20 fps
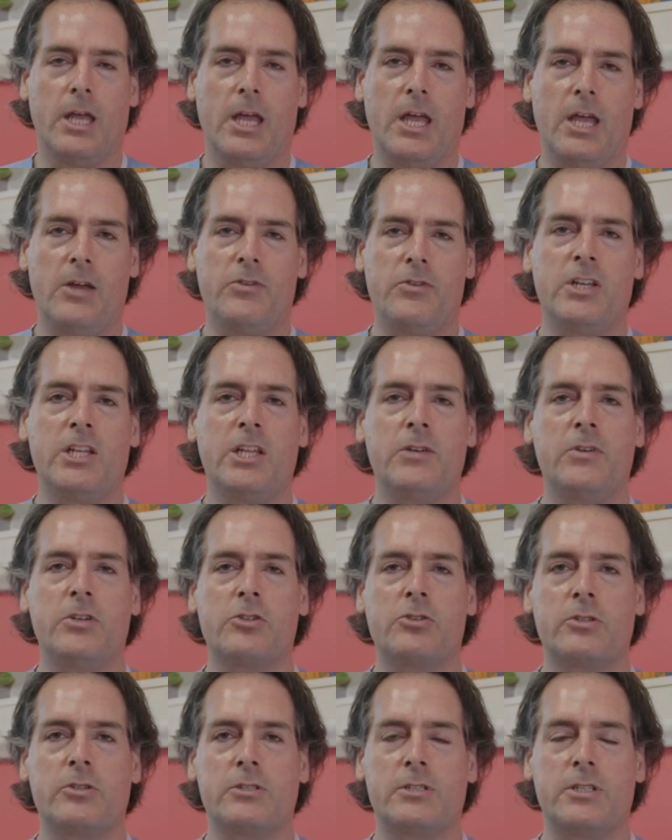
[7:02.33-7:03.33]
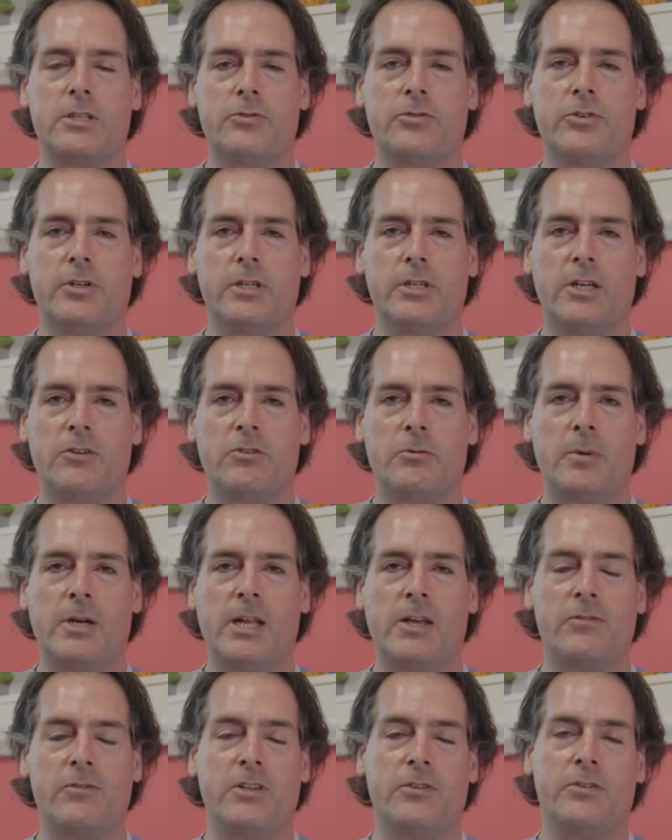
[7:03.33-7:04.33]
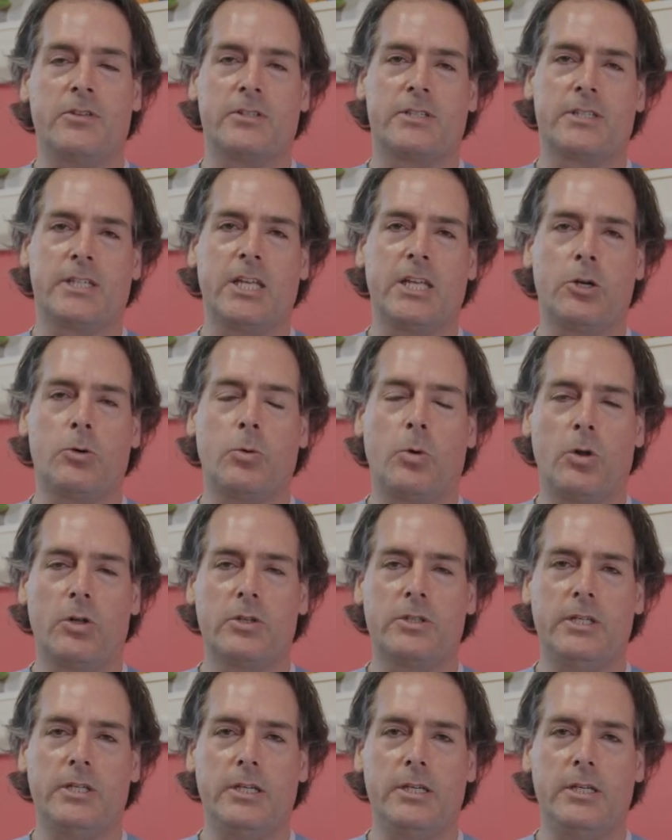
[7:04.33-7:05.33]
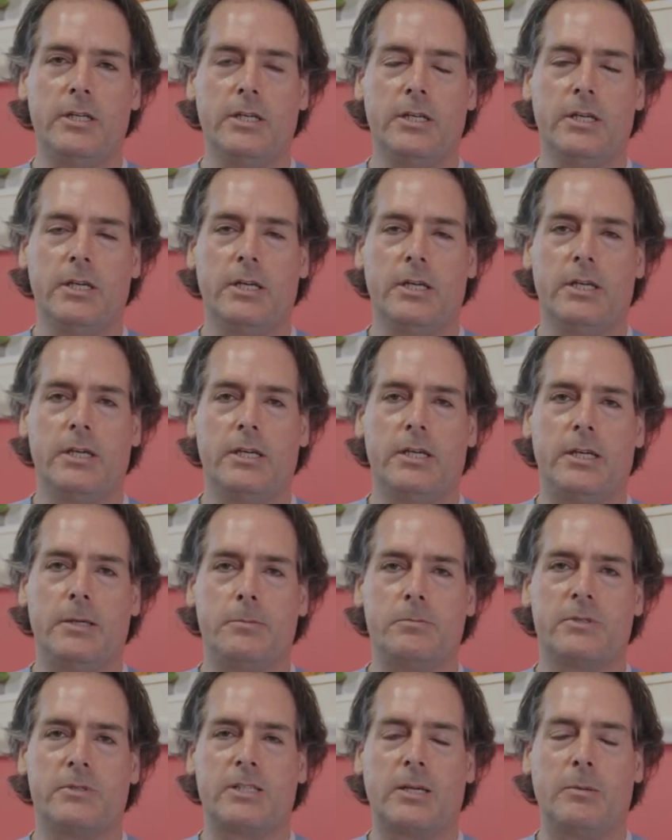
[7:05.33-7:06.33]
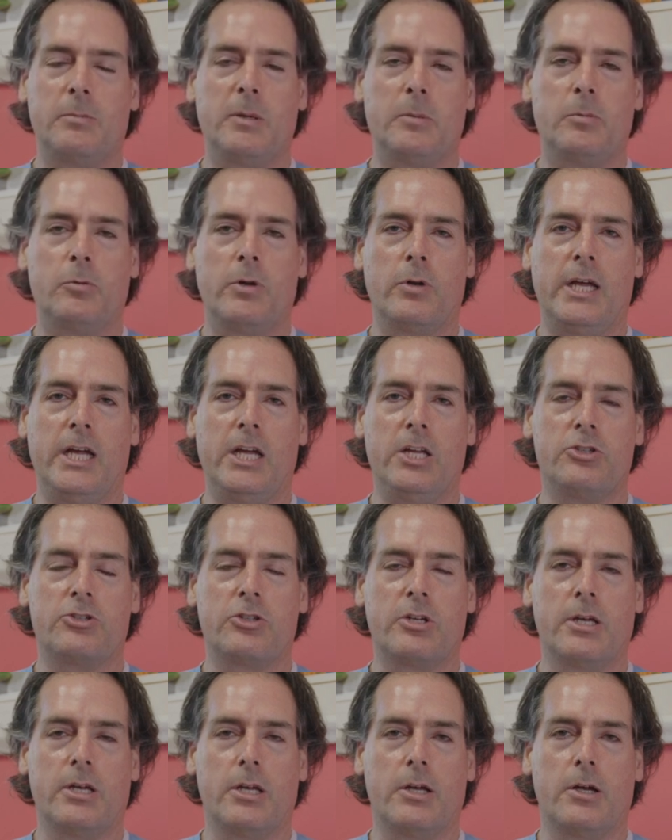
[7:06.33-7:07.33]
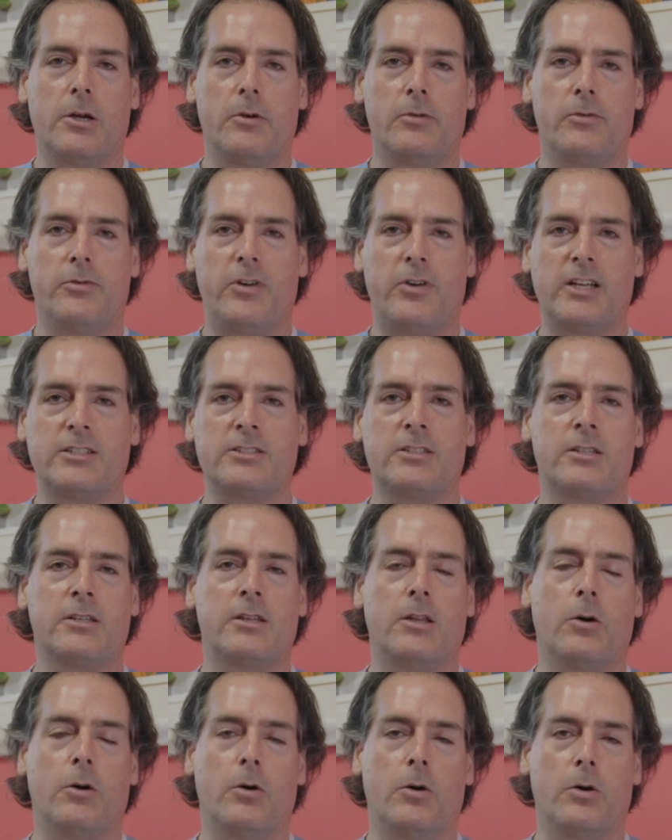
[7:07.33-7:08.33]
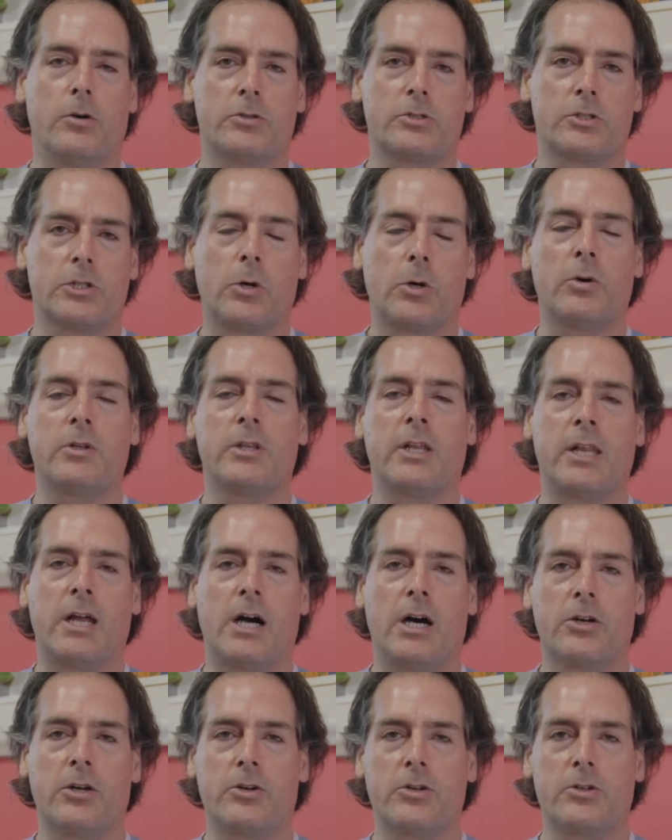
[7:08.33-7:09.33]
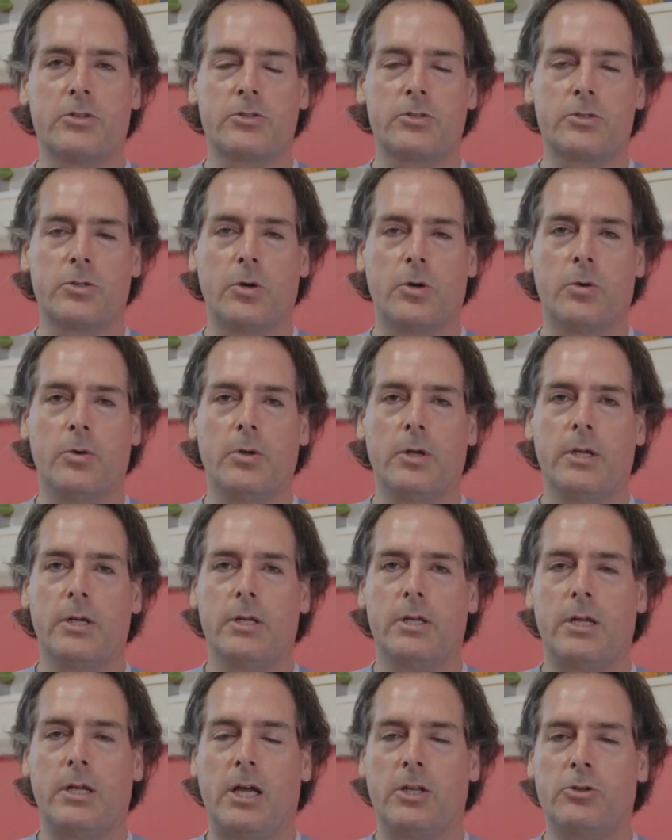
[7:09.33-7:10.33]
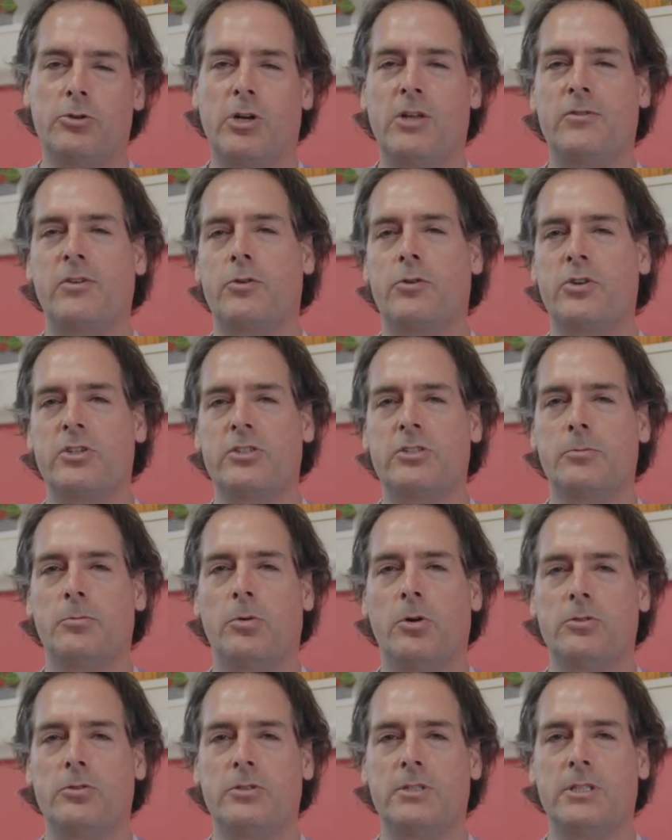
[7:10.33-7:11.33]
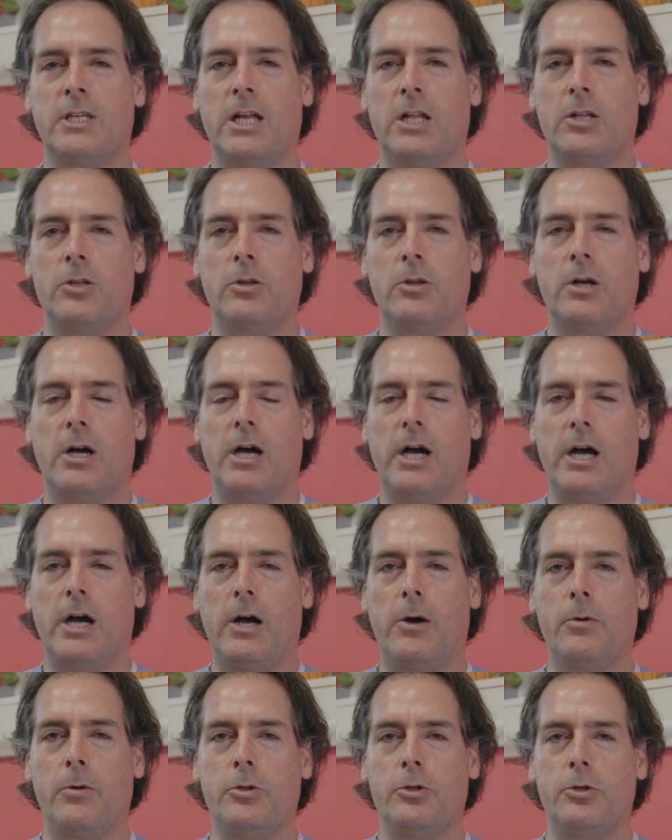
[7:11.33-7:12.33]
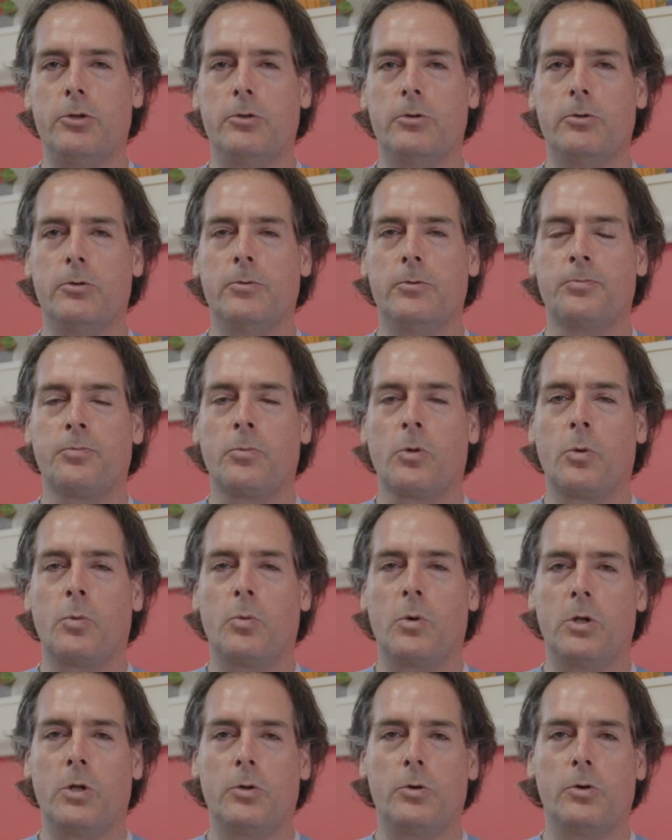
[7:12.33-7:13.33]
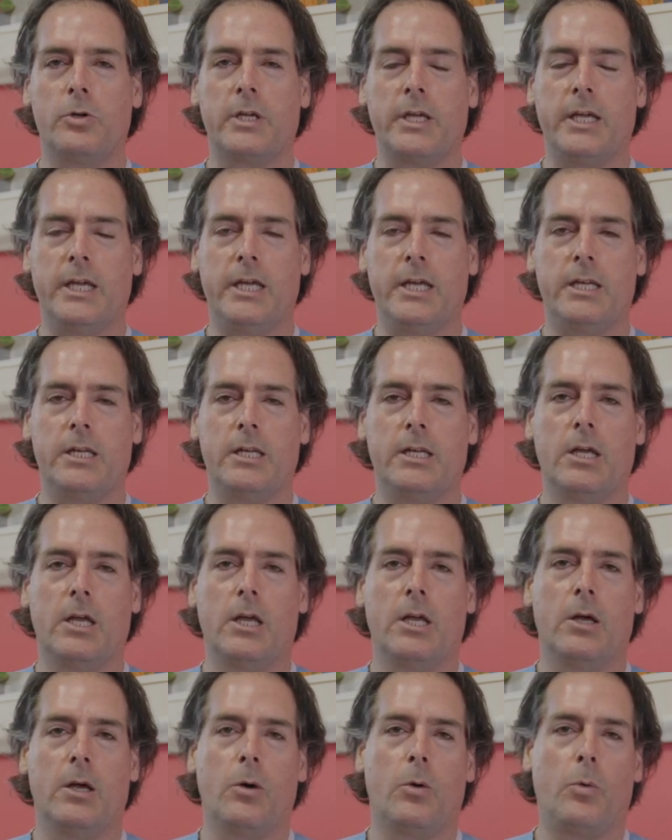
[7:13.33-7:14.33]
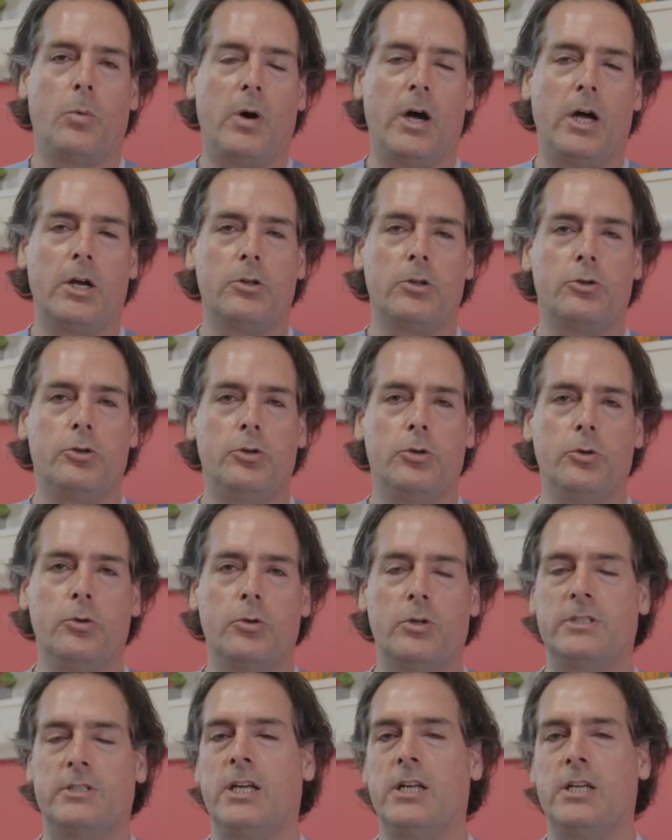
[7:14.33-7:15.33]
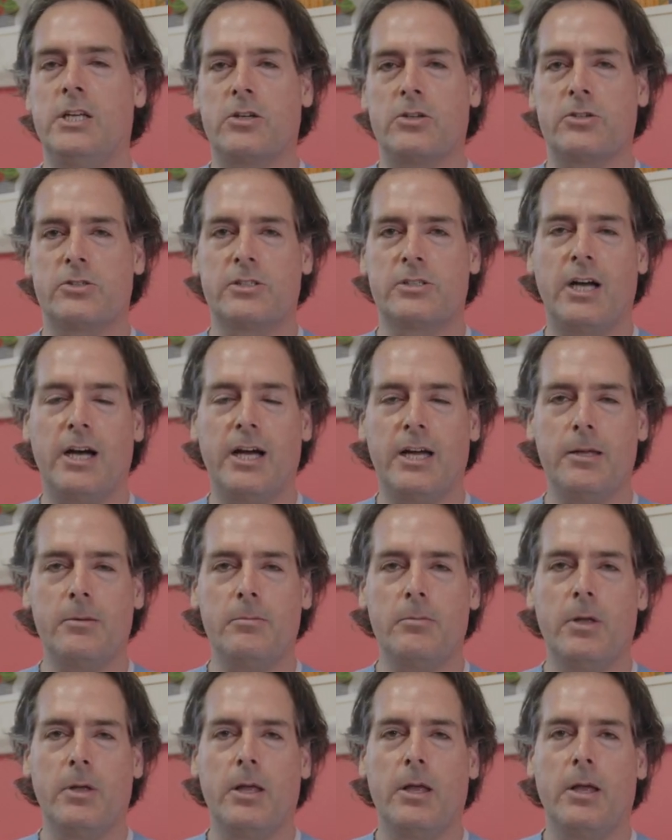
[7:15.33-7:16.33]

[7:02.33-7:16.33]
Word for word: every individual is different. Everybody have different skin quality, and some people age faster or slower than others. So I don't have a crystal ball to tell you how you will look in one, two, or 10 years' time,